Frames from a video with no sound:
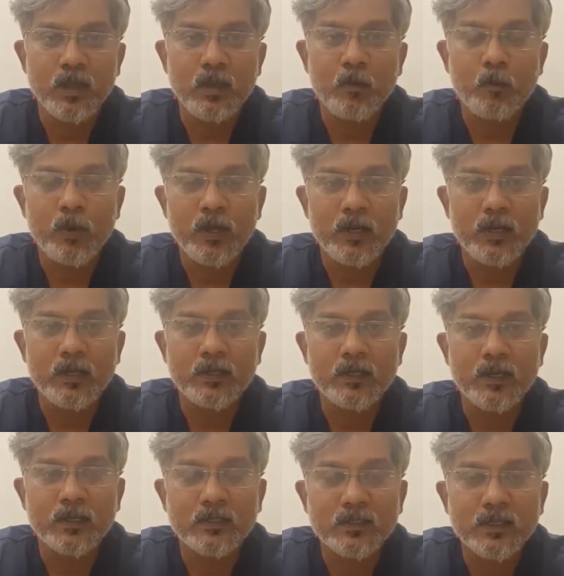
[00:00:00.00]
When
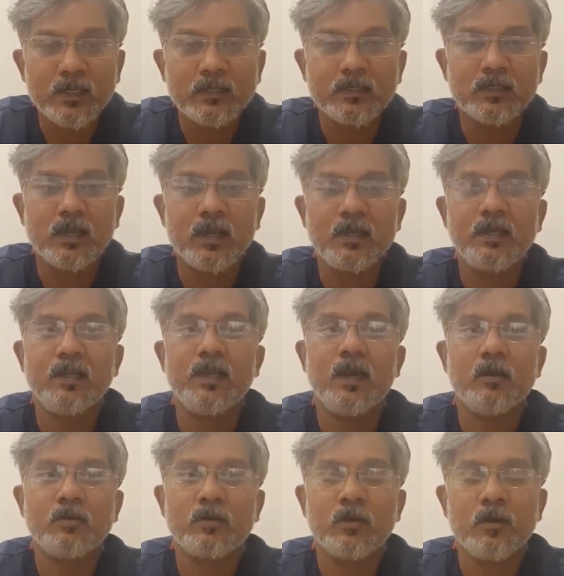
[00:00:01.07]
it extends slightly
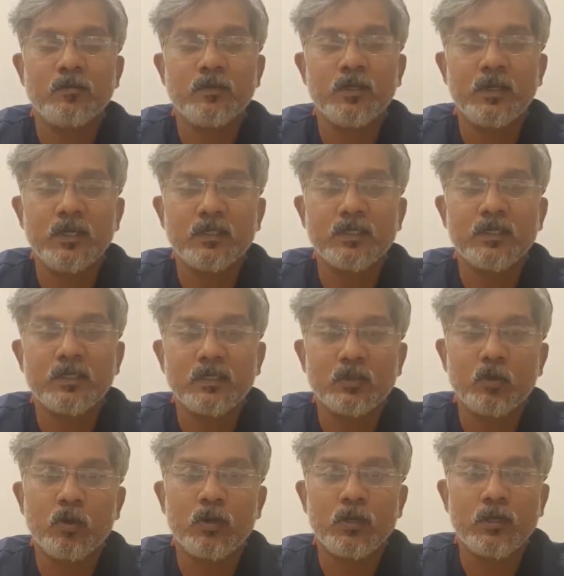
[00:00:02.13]
out of the disc, it is
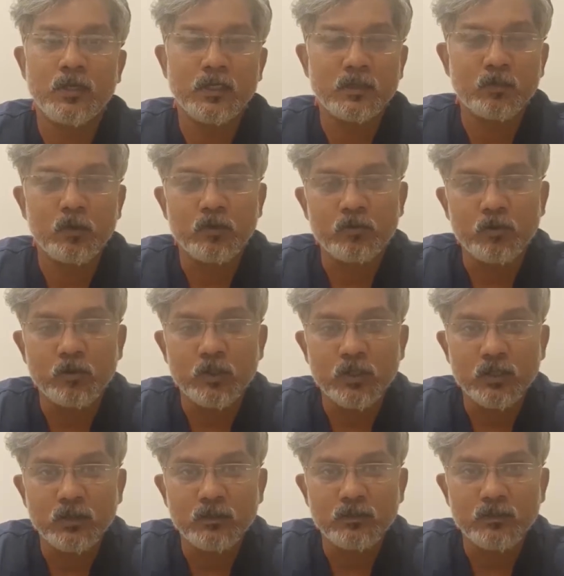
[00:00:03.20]
called a disc
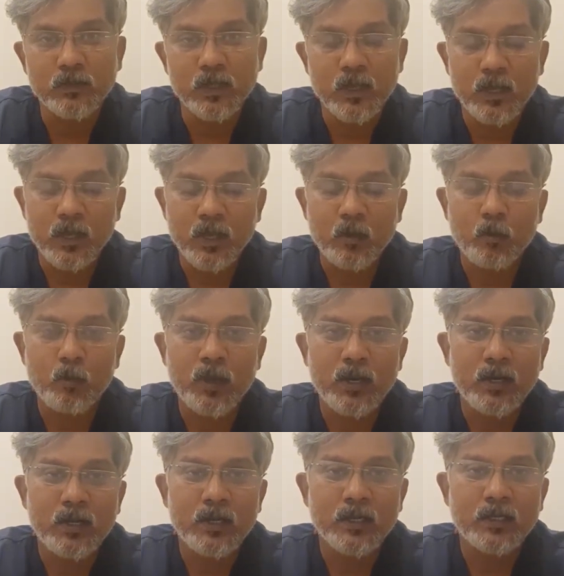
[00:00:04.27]
protrusion.
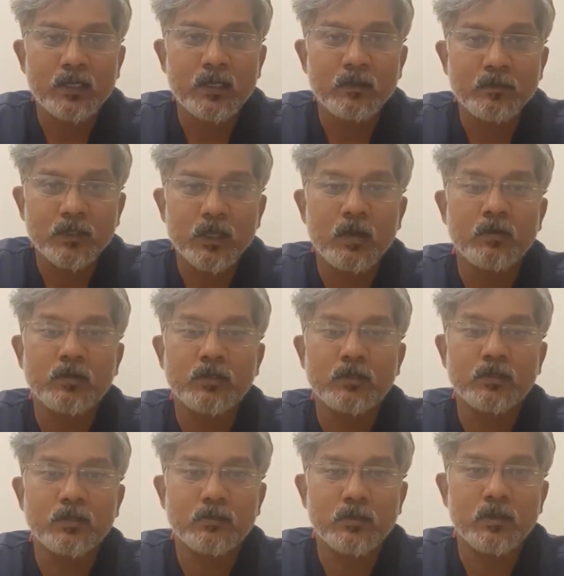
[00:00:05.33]
When it comes
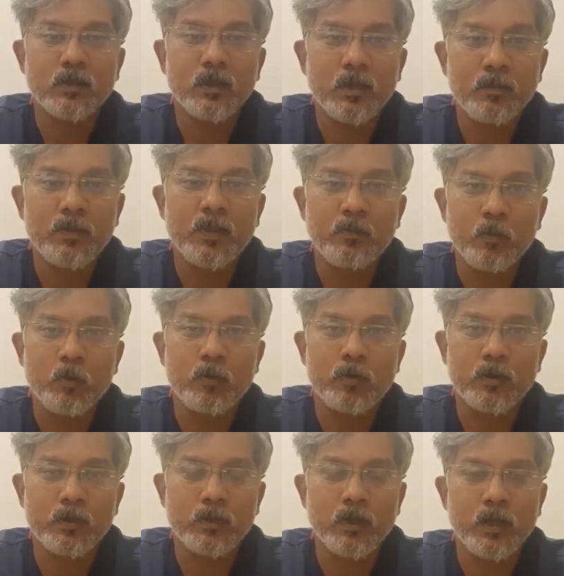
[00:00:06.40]
out a bit more,
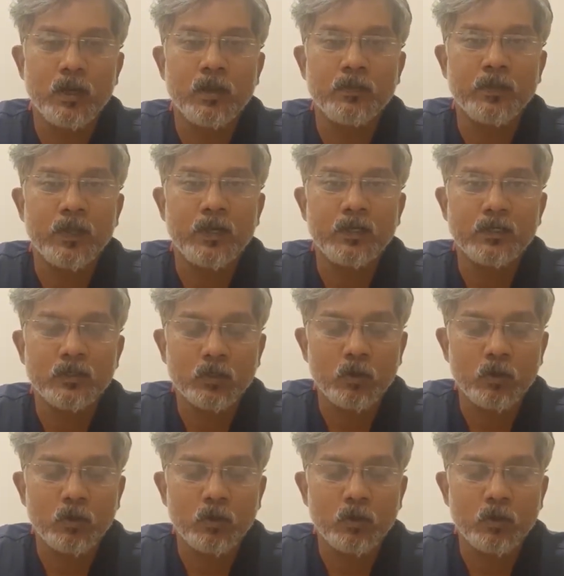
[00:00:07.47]
then it is